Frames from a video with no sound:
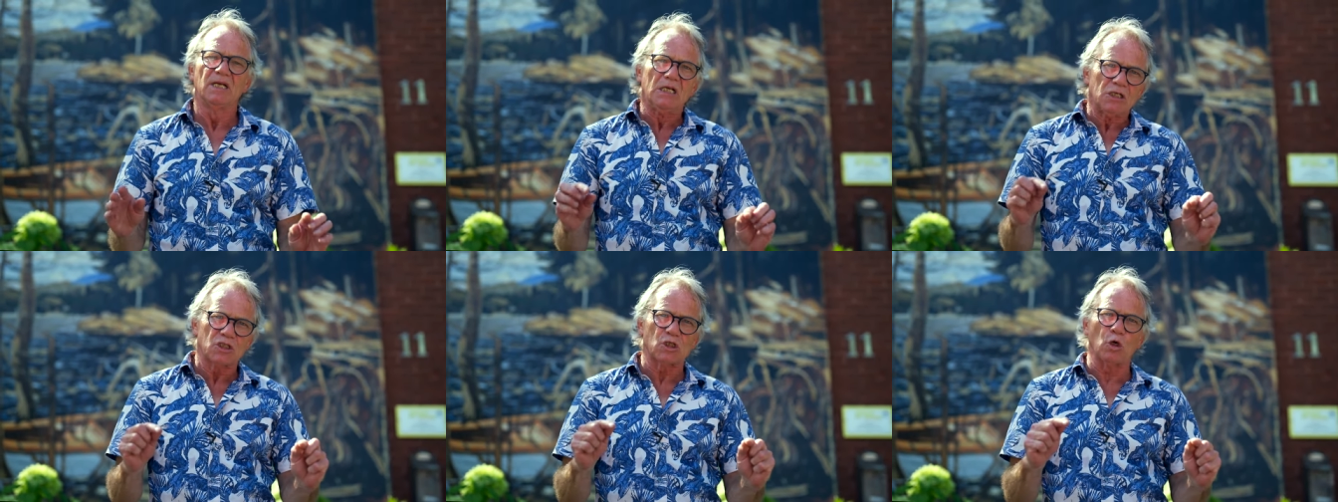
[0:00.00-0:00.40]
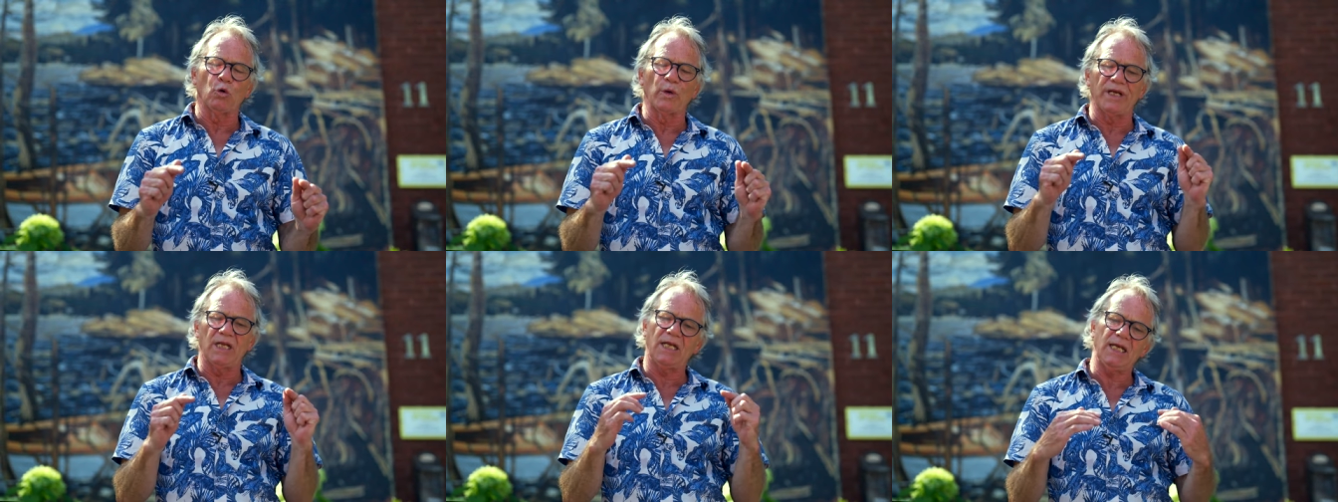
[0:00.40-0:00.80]
So
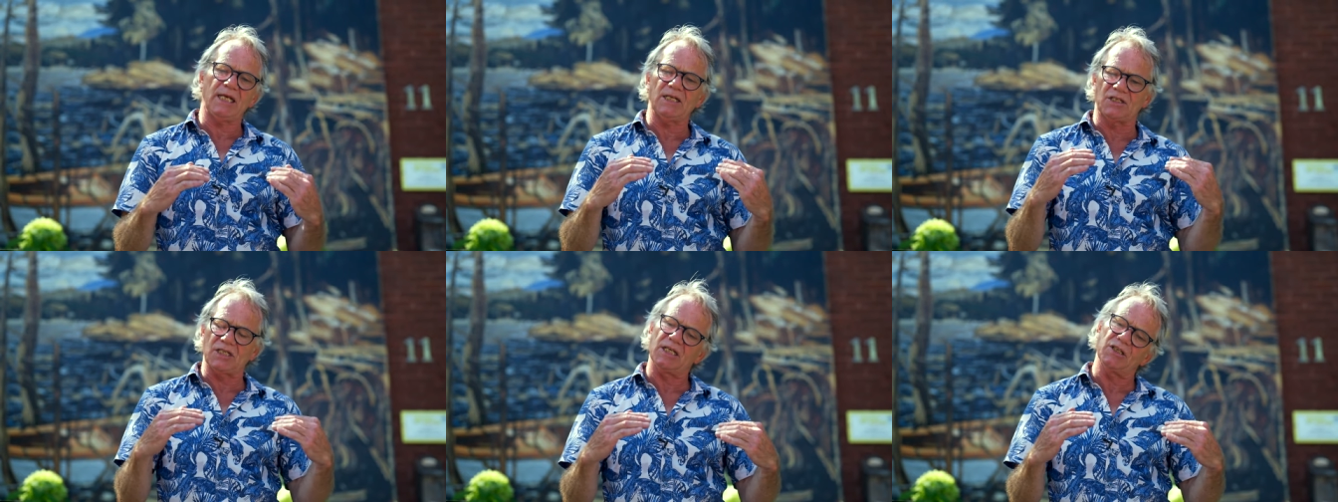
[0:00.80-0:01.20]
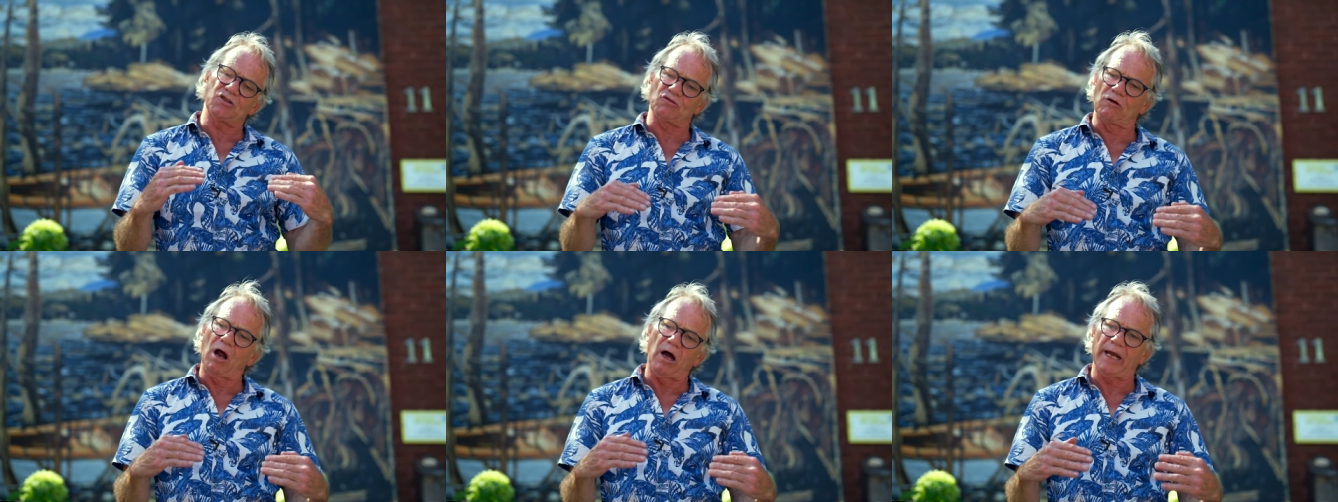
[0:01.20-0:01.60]
when he did
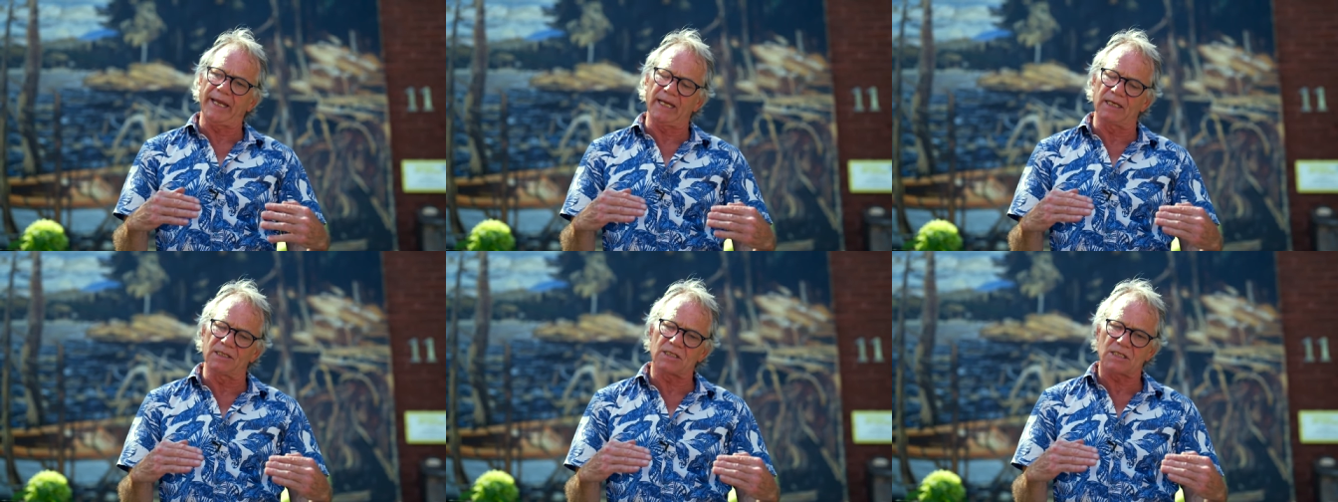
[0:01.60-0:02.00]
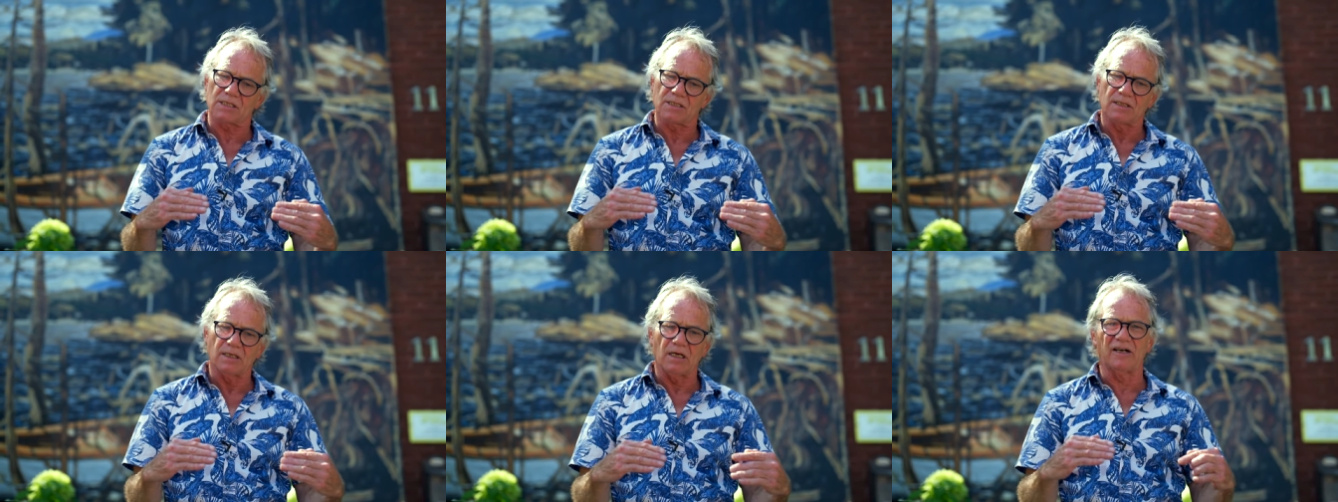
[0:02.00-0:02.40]
drawings
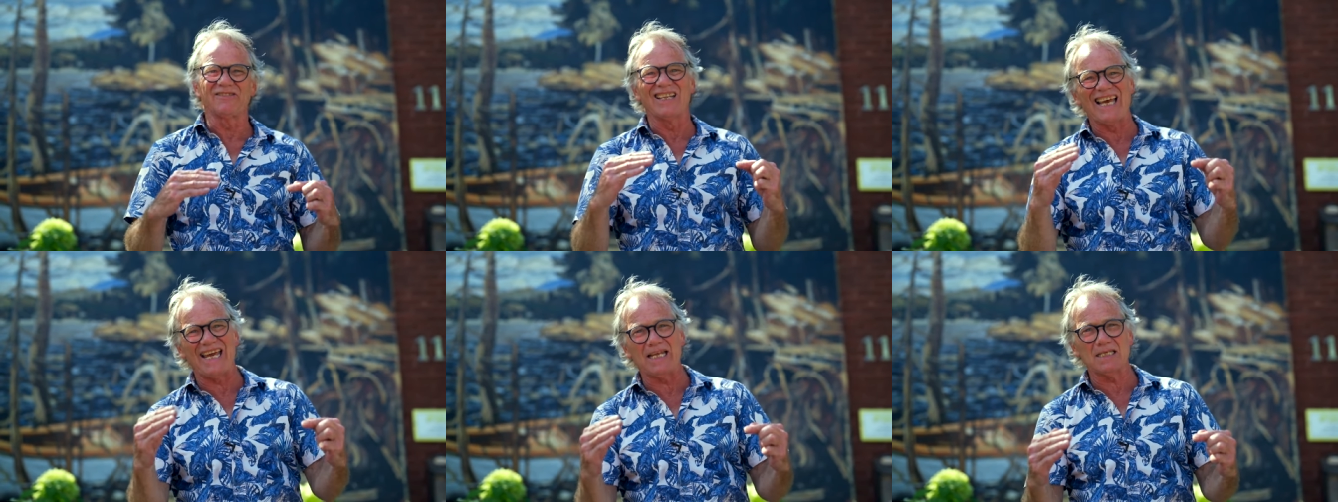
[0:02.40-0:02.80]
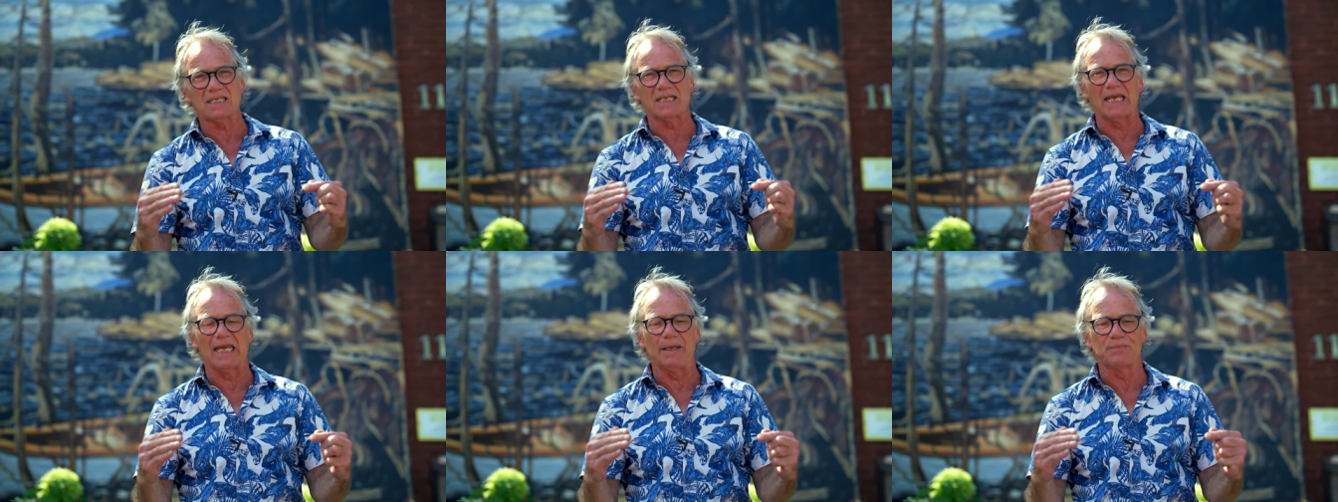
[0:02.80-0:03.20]
of
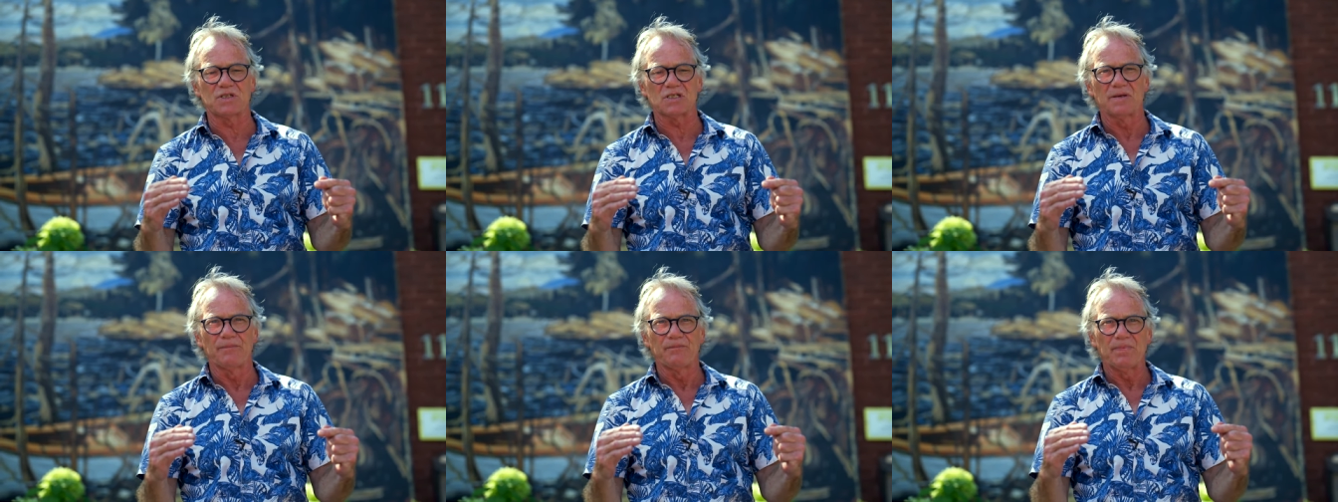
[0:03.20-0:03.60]
landscapes,